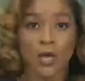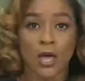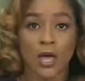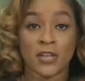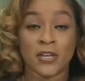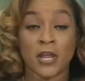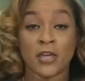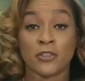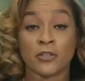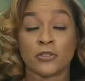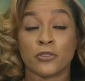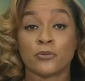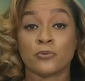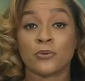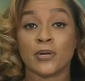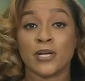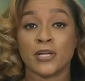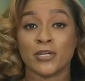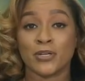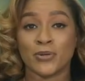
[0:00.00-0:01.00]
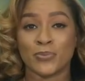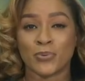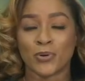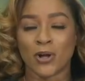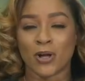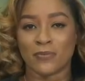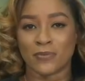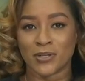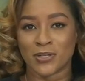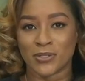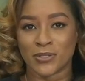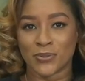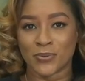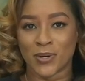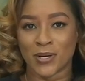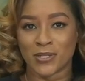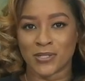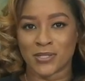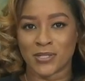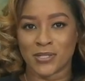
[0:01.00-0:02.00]
Another three New Providence
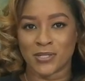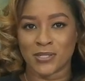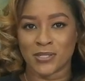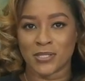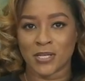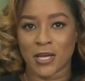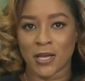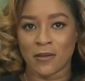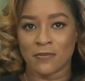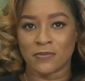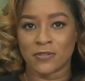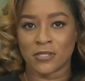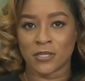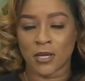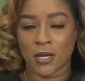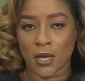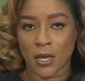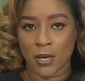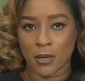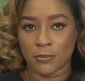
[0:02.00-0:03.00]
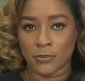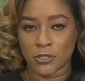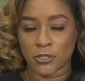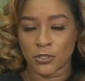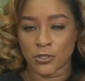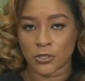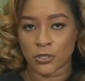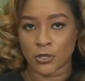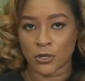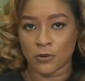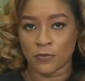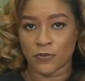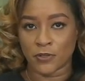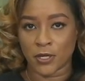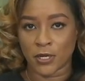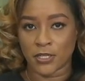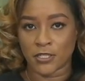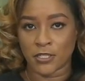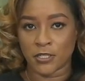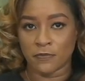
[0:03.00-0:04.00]
residents have succumbed to the
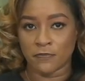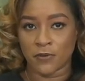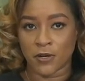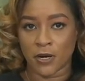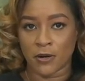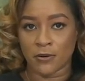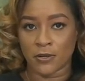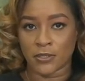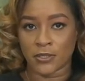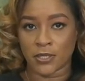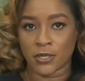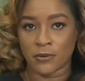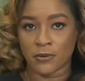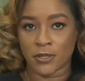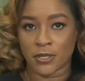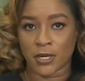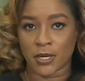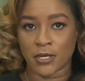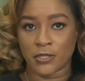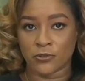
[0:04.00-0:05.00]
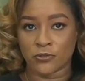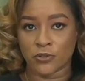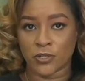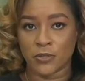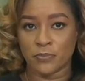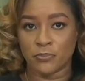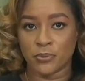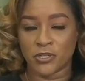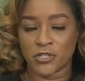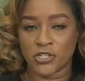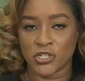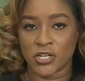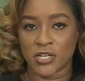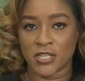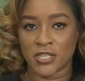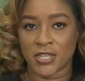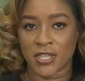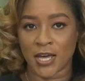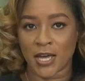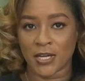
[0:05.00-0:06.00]
COVID-19 virus here in country,
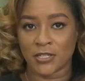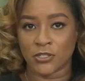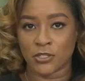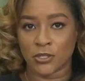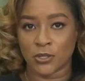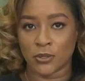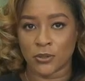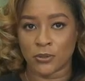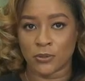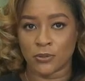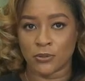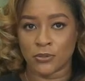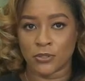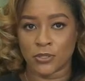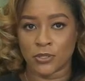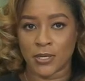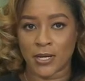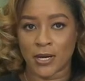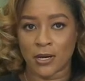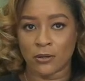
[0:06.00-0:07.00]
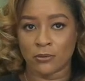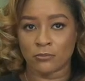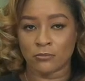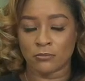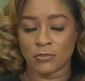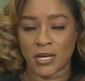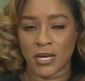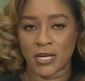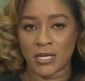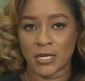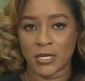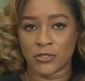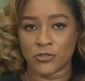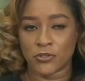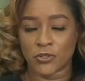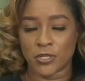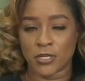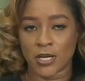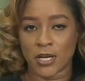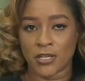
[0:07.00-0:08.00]
pushing that toll to now
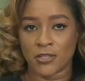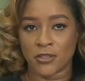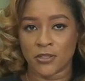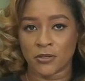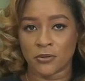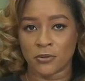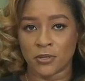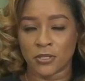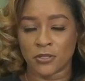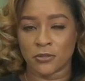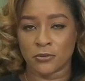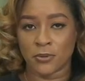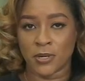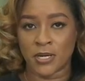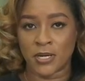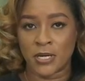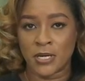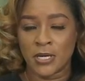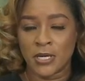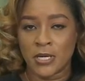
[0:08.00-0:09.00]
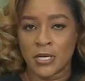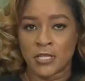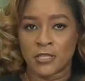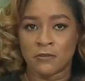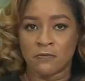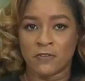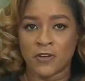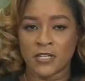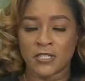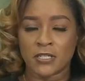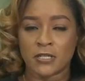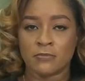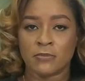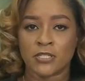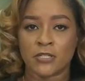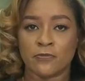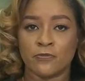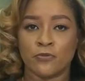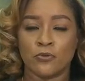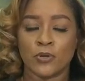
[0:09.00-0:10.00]
833. The
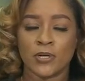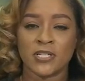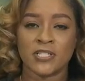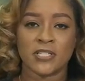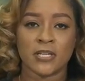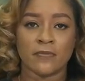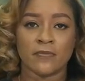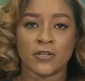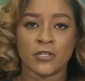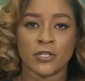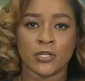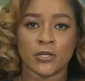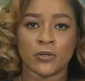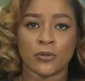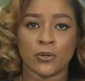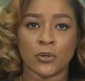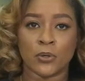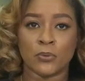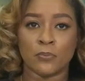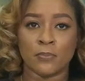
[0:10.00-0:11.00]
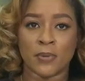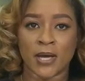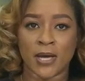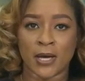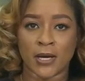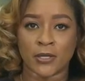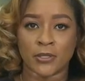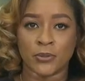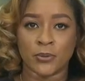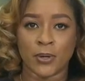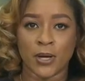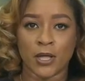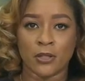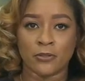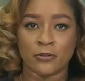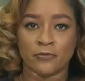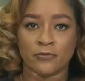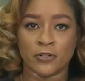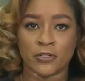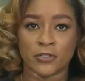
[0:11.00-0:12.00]
victims, a 47-year-old man who
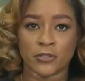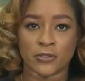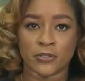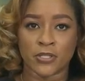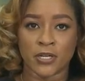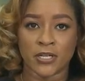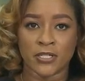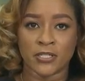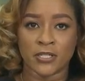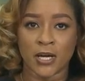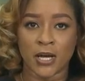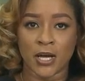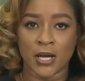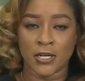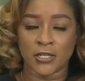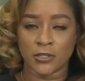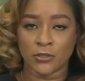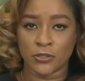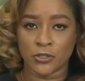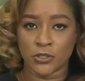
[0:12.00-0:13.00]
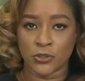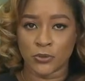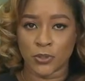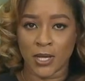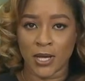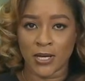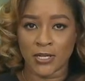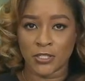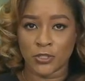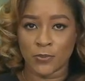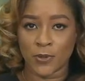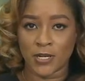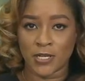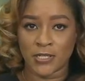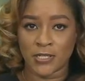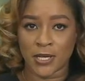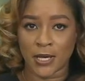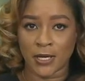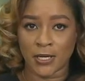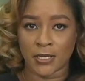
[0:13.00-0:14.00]
health officials say died on July
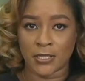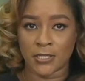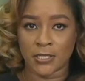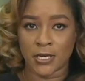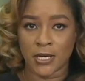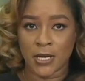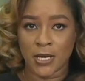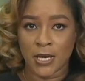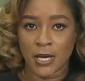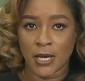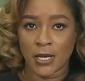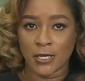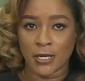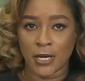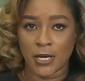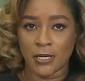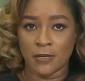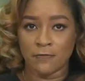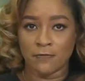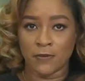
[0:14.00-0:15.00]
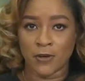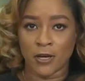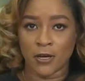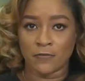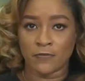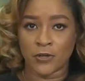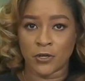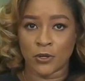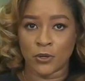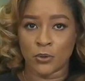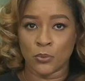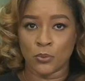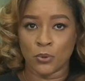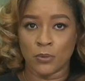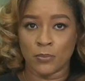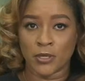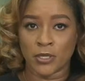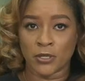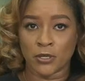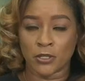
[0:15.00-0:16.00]
22nd, an 85-year-old
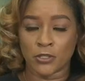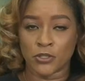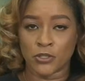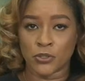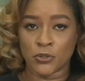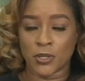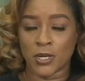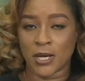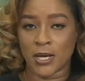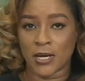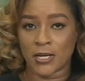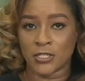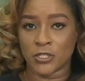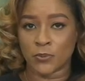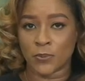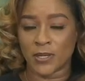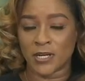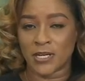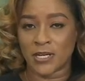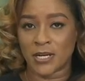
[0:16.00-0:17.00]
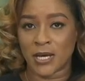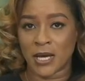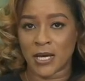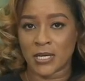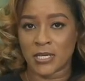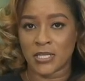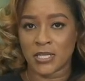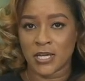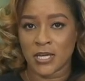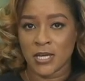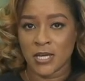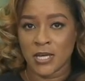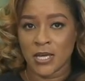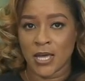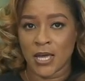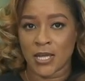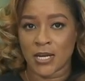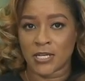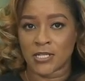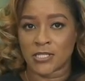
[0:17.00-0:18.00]
woman on July 29th,
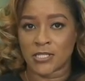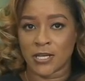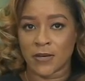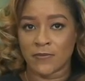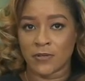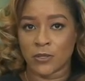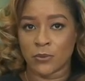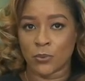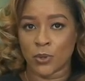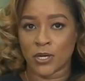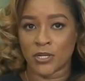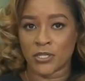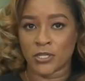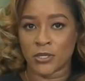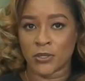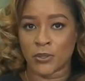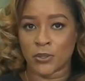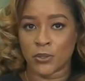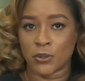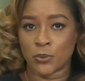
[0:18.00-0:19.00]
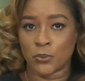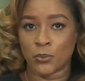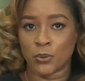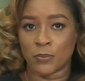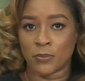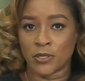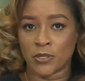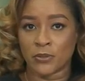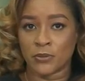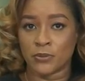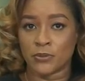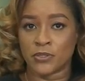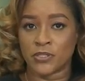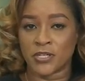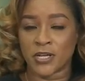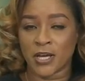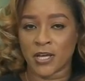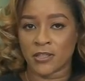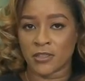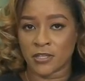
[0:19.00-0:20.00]
and a 71-year-old woman whose
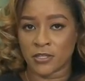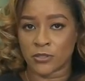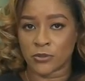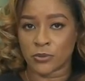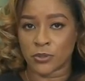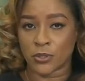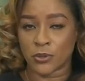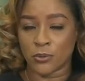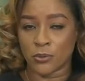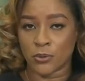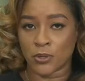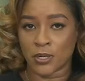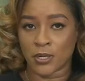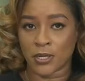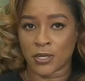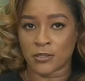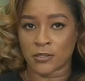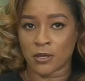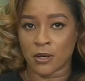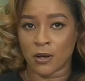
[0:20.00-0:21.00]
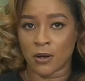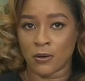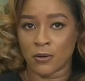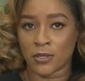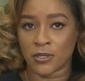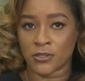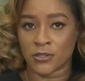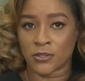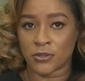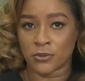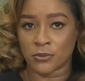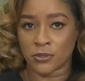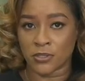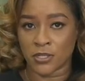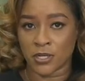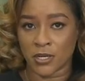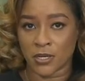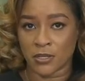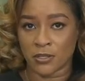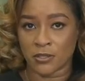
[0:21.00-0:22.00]
death is recorded as August
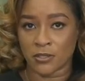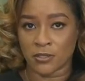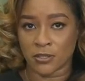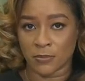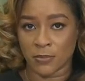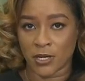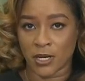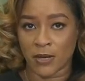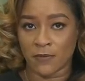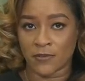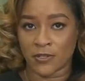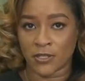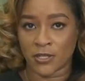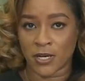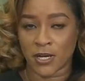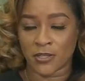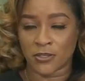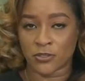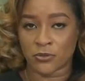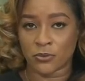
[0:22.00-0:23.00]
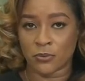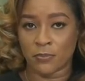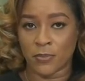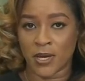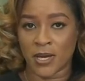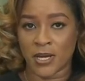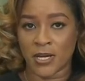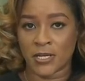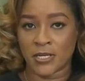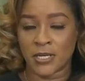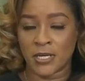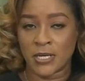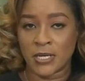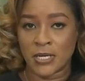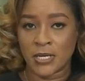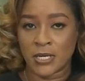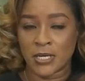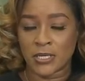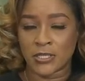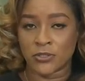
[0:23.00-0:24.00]
13th. Some 11 deaths remain
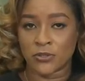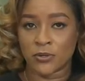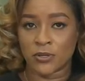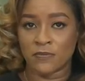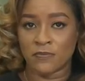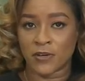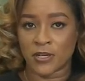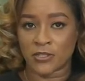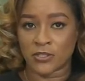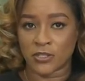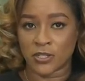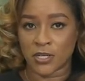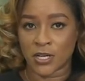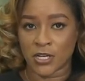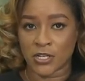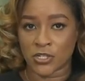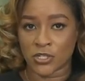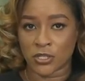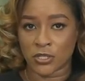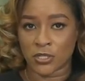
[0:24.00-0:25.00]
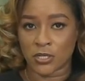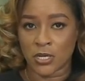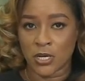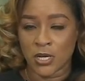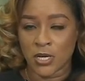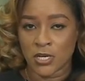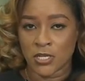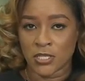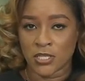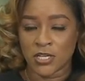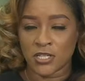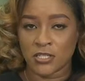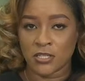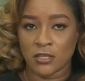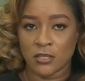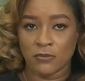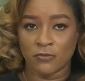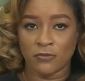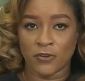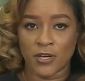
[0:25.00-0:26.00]
under investigation. This
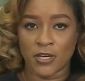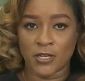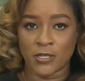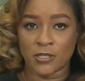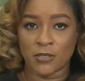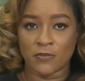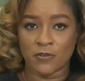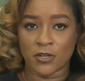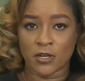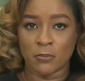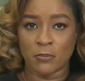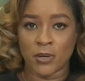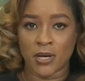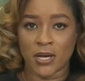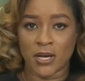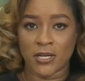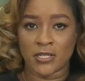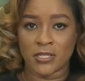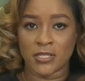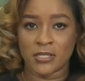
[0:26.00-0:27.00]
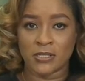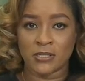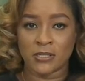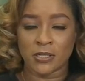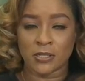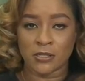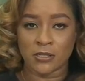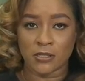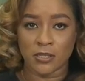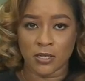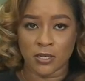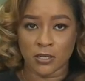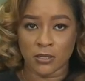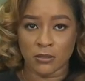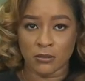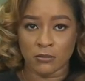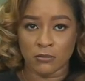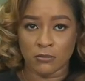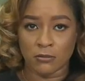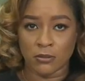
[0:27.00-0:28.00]
in the face of a combined
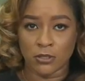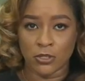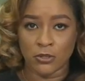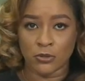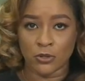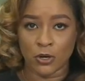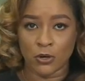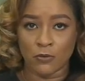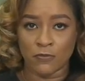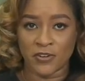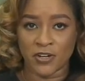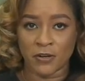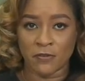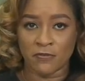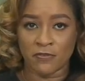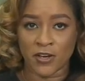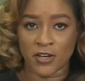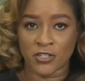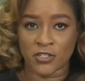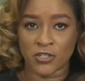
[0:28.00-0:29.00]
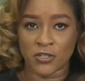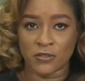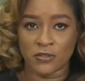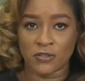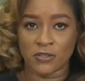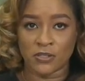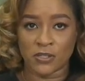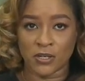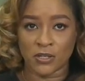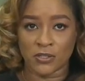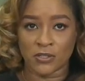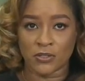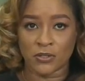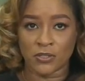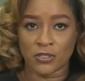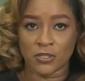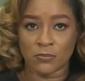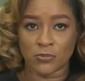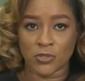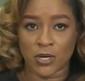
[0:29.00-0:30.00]
16 new COVID infections, 6
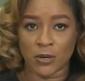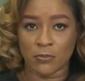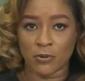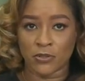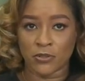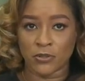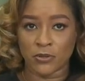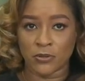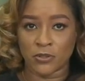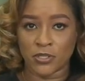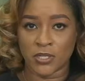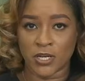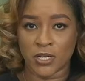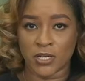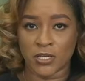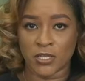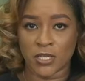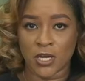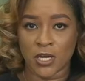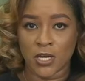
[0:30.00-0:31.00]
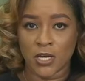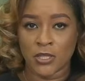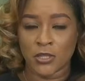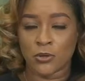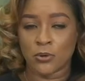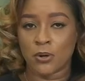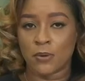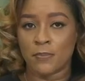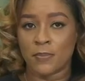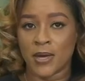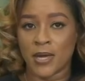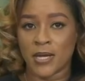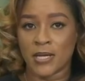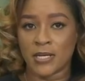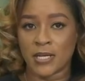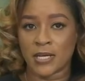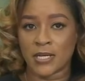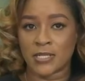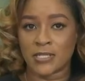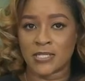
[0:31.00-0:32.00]
on September 13th, the
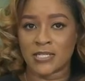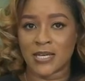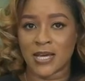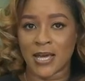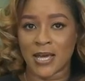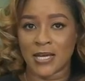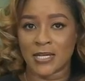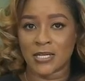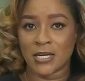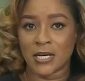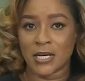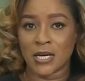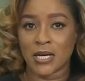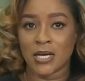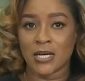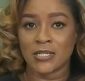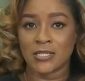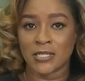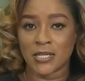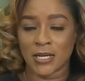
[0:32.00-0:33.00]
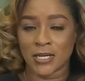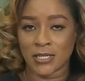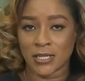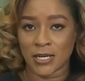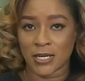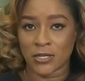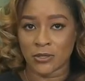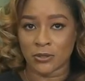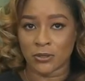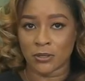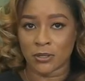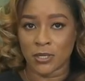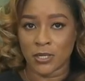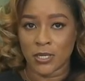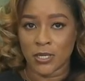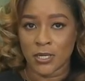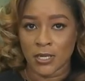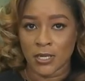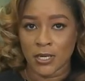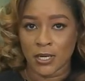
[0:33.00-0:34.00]
remaining 10 a day later.
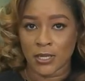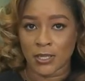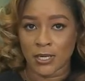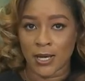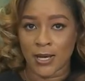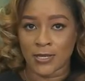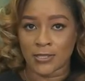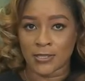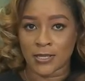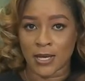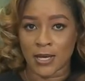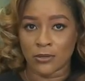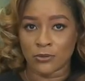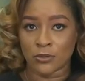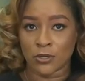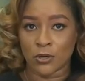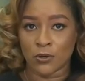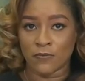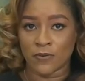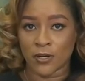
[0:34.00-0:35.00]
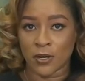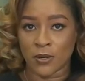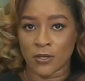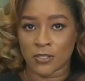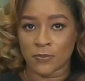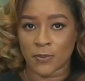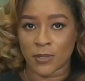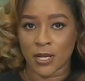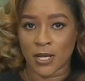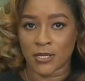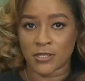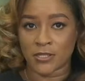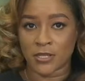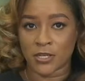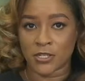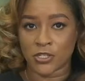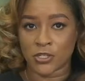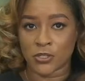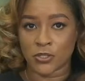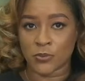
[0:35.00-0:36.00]
At last count, COVID
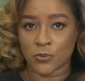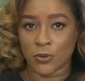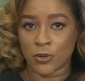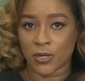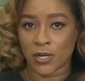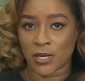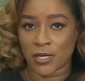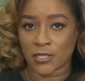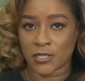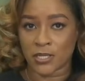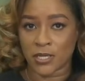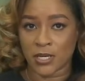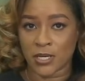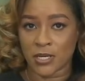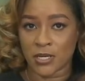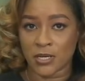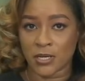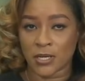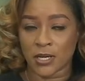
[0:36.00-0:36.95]
hospitalizations were at 18.